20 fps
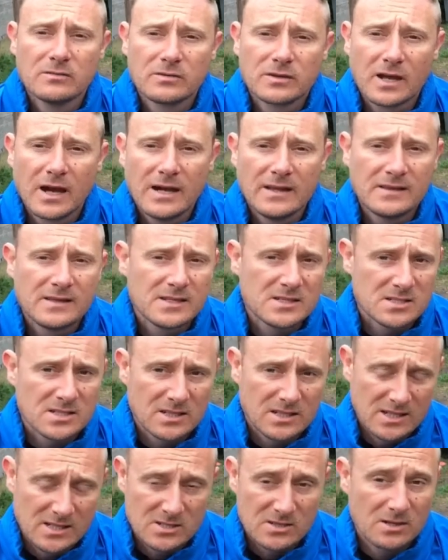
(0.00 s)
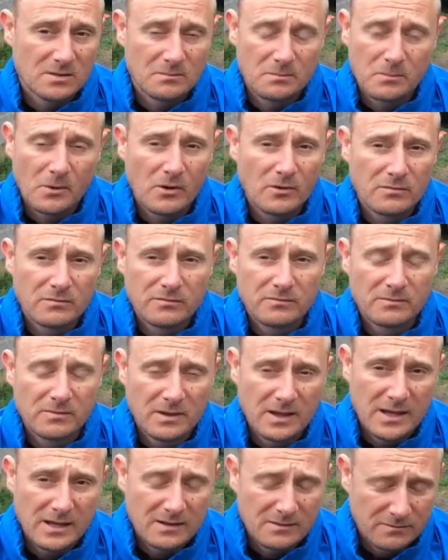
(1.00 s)
Okay, this
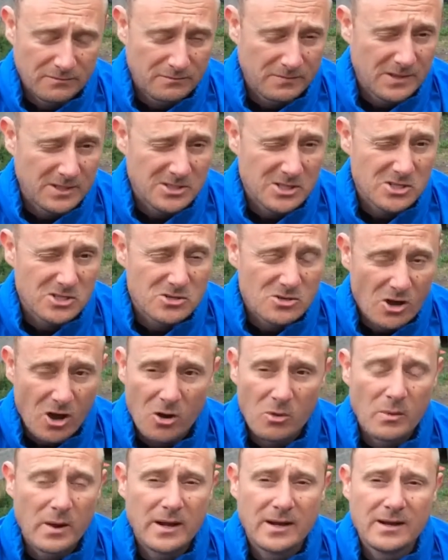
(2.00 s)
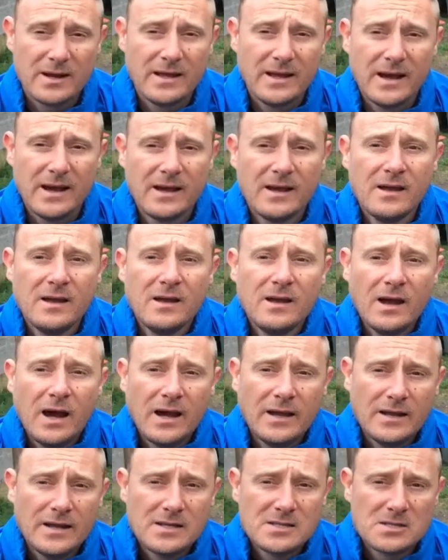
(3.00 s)
is nowhere near
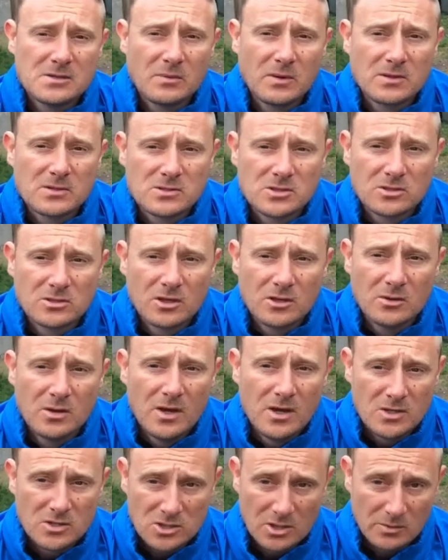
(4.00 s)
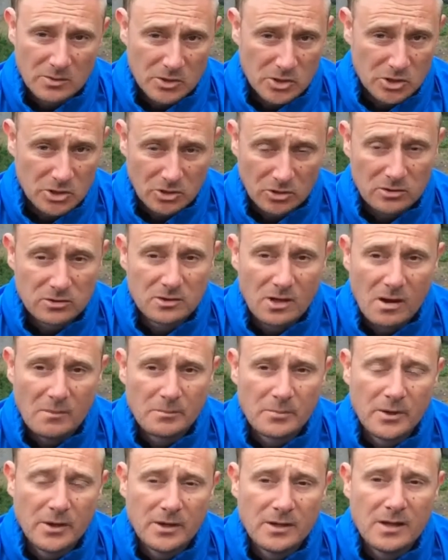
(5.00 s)
an easy one to do, so it should not
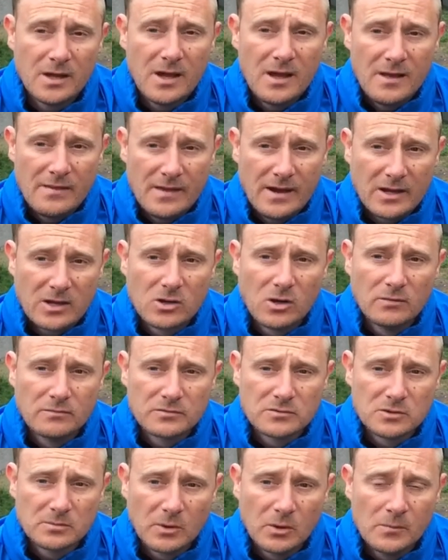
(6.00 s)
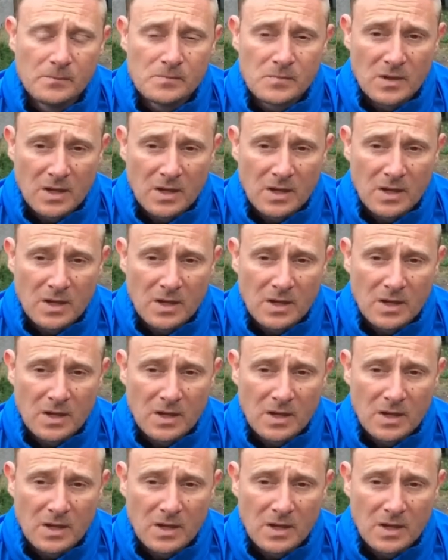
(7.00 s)
be comfortable.